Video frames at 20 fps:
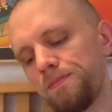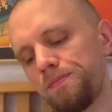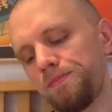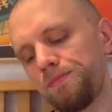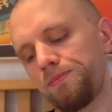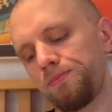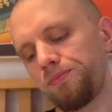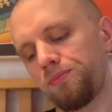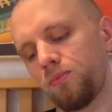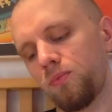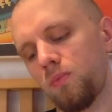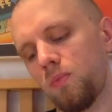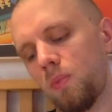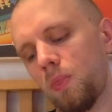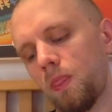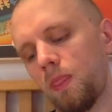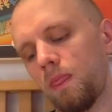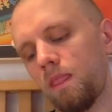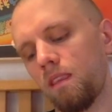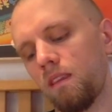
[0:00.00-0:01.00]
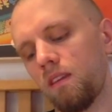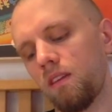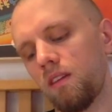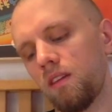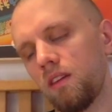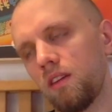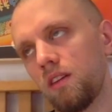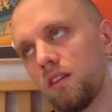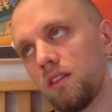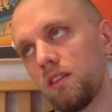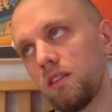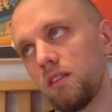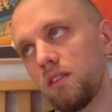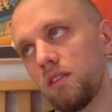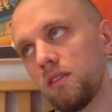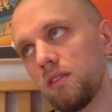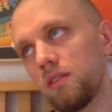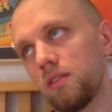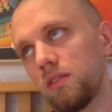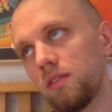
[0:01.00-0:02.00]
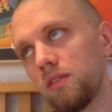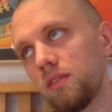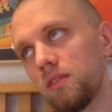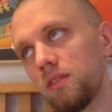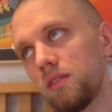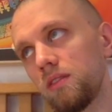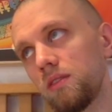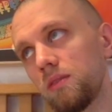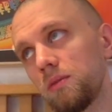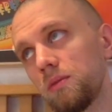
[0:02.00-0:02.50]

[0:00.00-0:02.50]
Nothing is said.